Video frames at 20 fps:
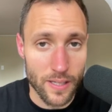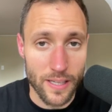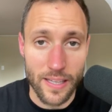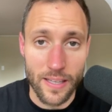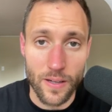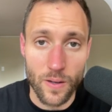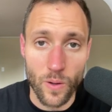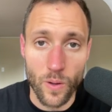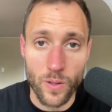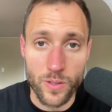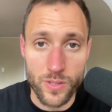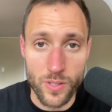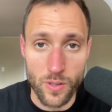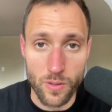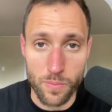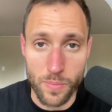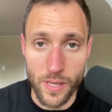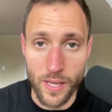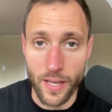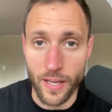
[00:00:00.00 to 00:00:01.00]
It could also
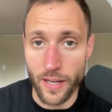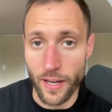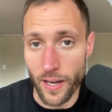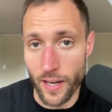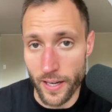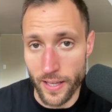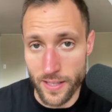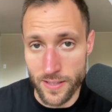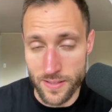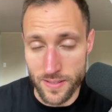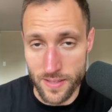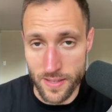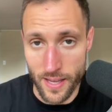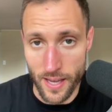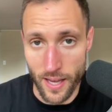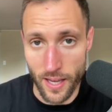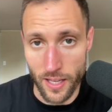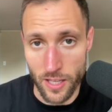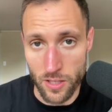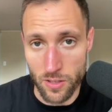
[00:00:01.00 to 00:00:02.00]
be an audience
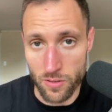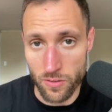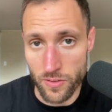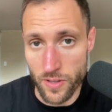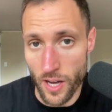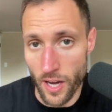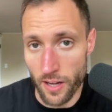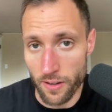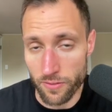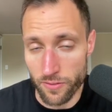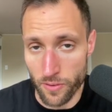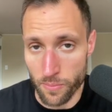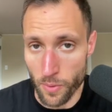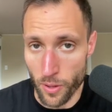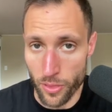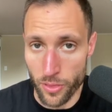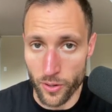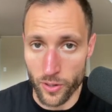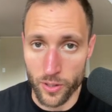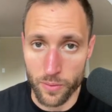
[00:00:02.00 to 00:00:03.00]
that you've got from a
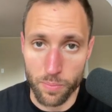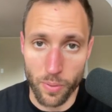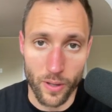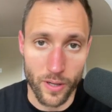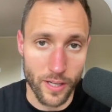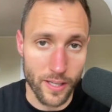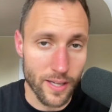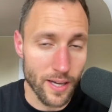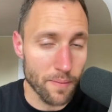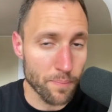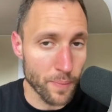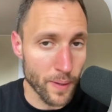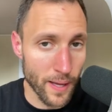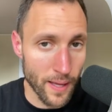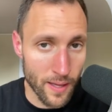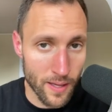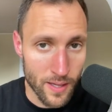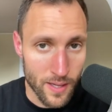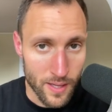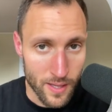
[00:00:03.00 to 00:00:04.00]
third-party
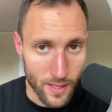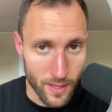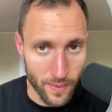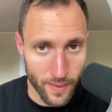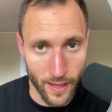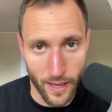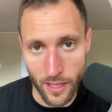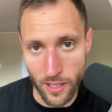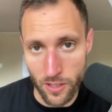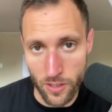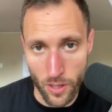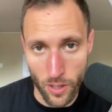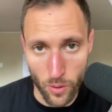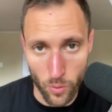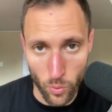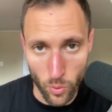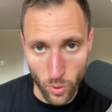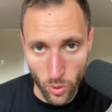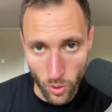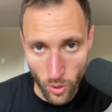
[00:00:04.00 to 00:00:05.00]
company that you know
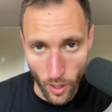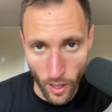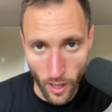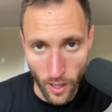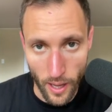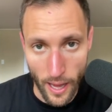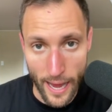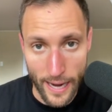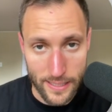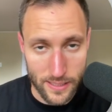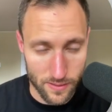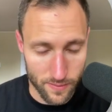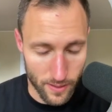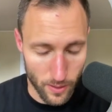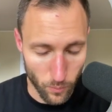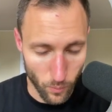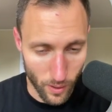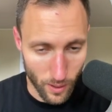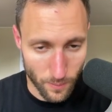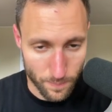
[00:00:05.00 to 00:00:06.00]
will
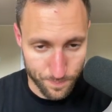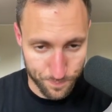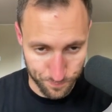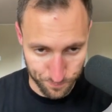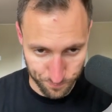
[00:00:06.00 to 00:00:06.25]
activate well.